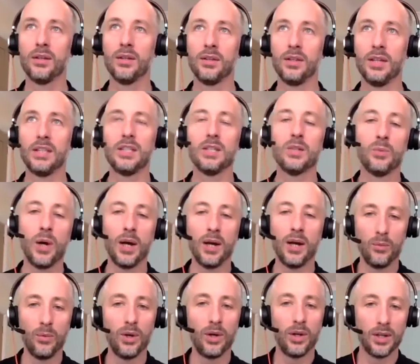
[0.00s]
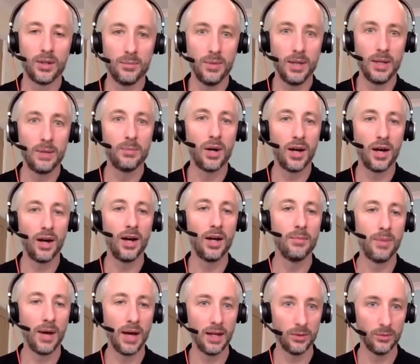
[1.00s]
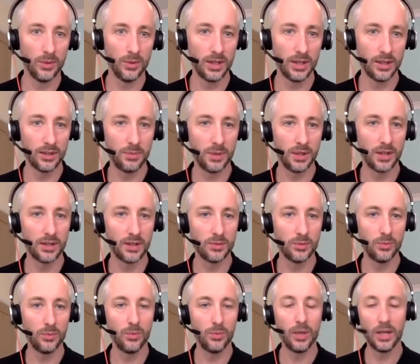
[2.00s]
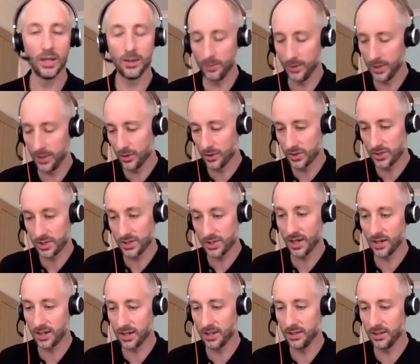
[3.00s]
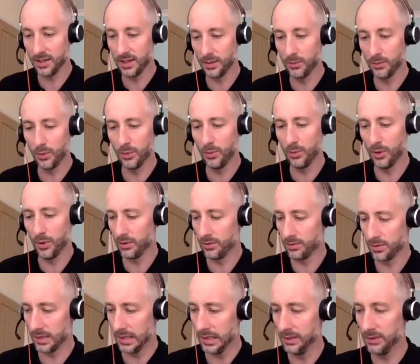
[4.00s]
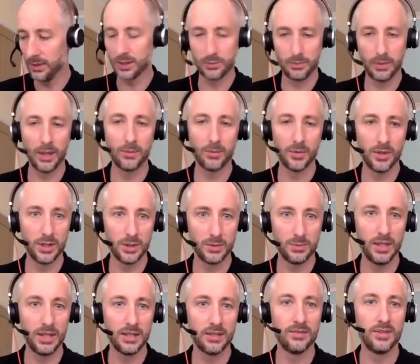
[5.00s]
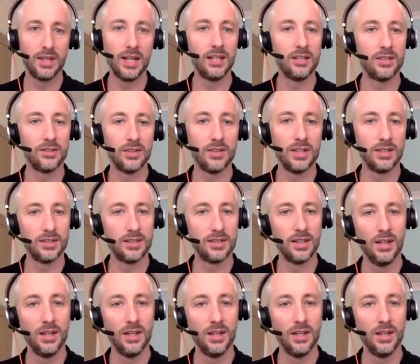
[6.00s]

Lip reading: This is where what I mean by high bandwidth, because we're not stuck in the, well, what can you explain what this piece of data is?